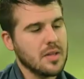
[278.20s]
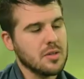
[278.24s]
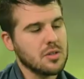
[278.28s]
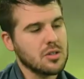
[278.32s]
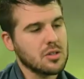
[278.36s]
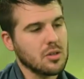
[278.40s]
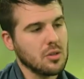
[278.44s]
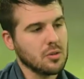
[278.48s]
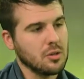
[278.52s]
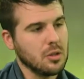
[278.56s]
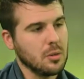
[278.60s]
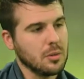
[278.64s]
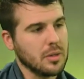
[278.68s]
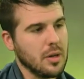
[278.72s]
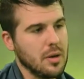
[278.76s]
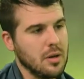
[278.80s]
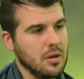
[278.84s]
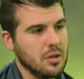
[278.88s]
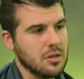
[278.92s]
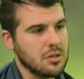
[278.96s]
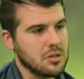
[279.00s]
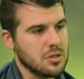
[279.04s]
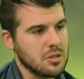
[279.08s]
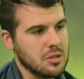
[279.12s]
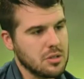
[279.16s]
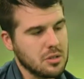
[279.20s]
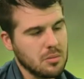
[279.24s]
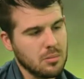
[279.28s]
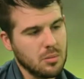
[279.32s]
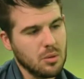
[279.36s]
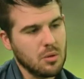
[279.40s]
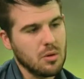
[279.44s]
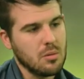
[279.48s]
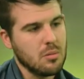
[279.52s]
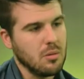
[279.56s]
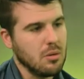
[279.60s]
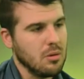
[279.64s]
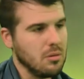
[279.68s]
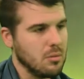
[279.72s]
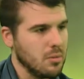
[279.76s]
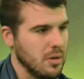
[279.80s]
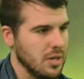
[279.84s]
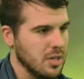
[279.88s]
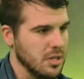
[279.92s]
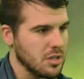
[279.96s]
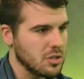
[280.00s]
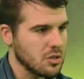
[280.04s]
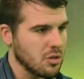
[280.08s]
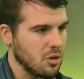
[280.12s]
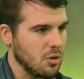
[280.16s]
that Scunthorpe going on to more and more
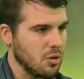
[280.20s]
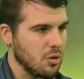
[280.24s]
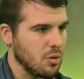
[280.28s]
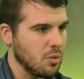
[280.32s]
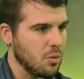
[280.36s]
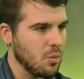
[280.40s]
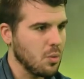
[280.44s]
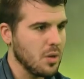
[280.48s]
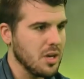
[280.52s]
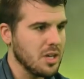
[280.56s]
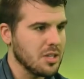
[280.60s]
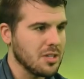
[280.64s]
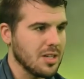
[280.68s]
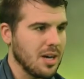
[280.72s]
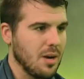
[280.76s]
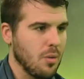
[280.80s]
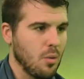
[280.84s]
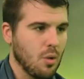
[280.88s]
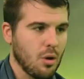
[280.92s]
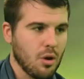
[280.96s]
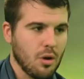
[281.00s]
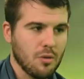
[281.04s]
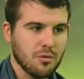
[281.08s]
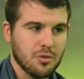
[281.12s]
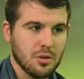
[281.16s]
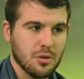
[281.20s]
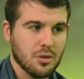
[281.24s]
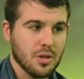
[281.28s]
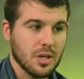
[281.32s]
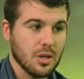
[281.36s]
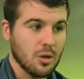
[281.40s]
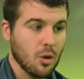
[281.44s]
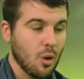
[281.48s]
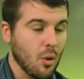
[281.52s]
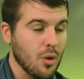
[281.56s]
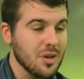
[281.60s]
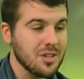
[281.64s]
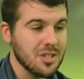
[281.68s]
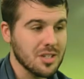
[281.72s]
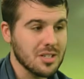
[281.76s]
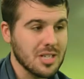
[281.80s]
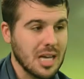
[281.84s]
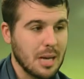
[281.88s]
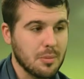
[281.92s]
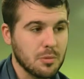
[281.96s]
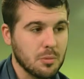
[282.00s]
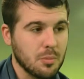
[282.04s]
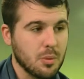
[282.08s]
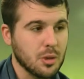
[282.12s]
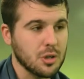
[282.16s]
wins, or is that a one-off? Do you think, or is it
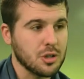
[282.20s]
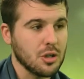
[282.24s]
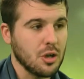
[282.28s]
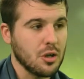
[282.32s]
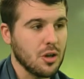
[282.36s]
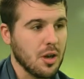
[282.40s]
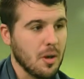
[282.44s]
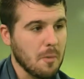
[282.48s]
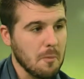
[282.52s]
time to push on now?